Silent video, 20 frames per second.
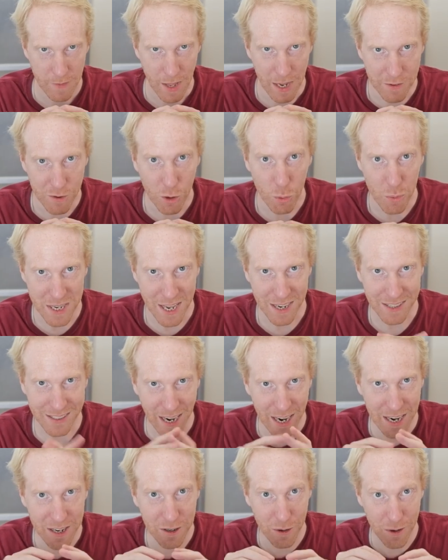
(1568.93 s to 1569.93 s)
And so we can
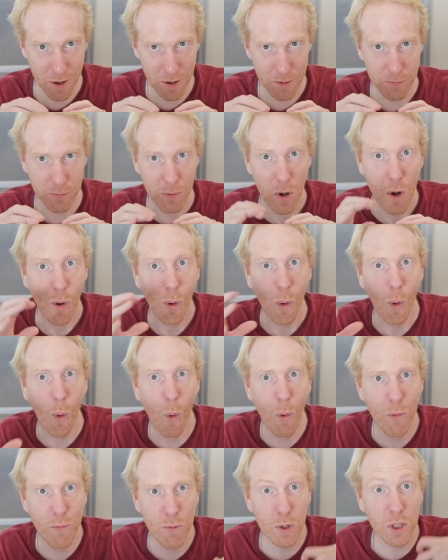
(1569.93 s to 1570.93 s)
kind of
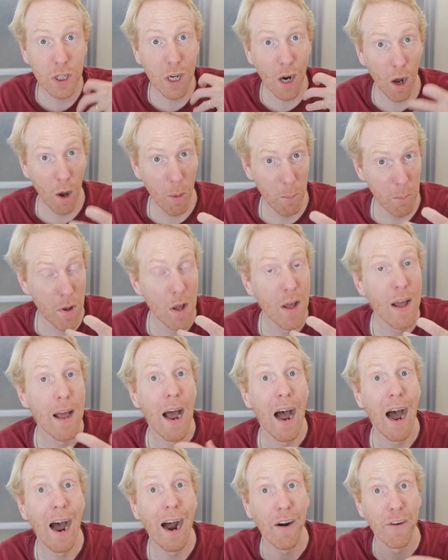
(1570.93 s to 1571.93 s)
overcome
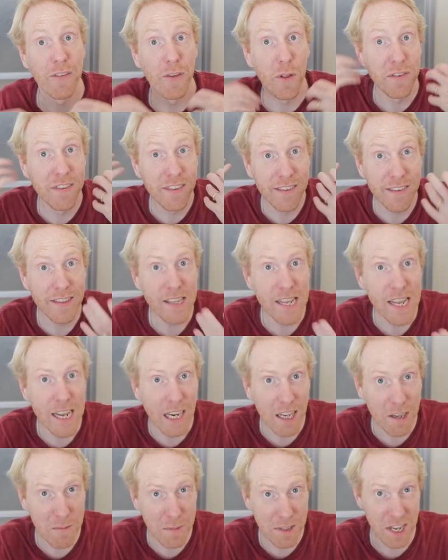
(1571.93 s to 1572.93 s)
are the
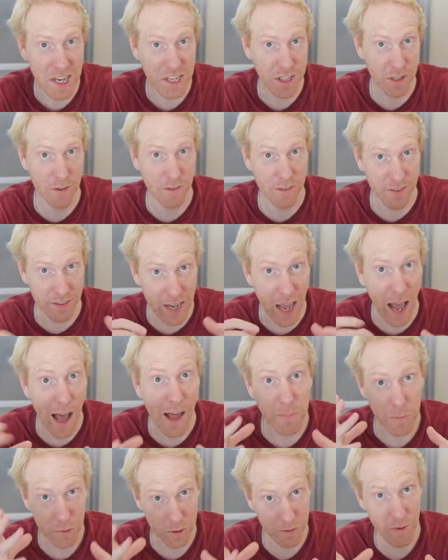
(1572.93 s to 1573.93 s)
seeing limitations, the
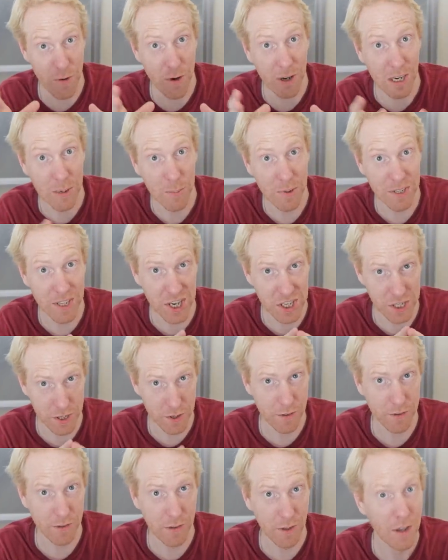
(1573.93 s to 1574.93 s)
atmospheric
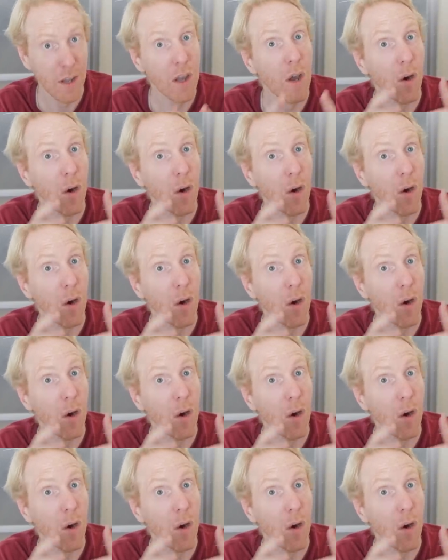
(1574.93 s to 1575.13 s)
limitations.